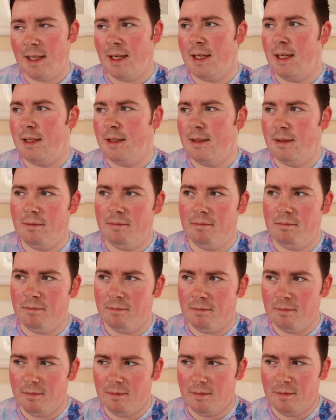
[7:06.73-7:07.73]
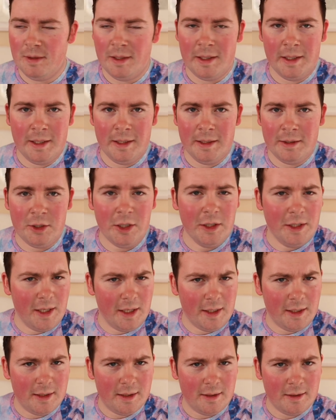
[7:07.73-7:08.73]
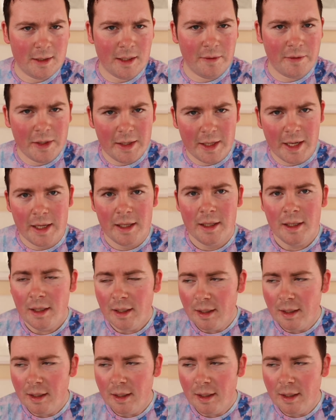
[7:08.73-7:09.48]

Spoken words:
and chili gigs, stuff like that.